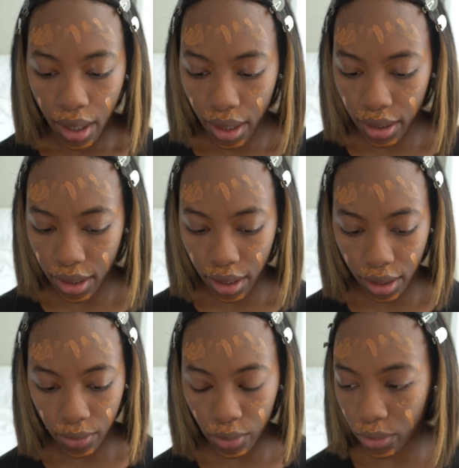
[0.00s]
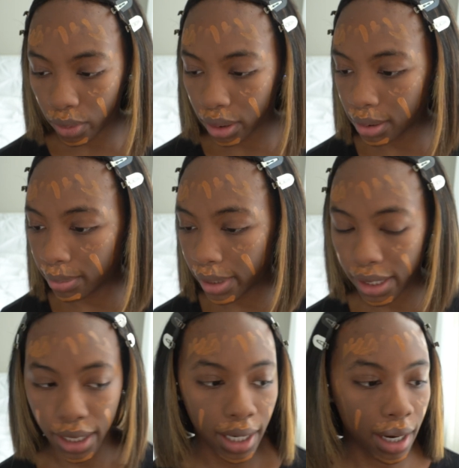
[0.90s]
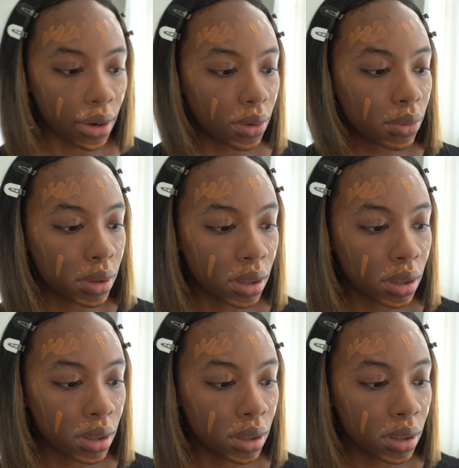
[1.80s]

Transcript: and then we're going to blend that out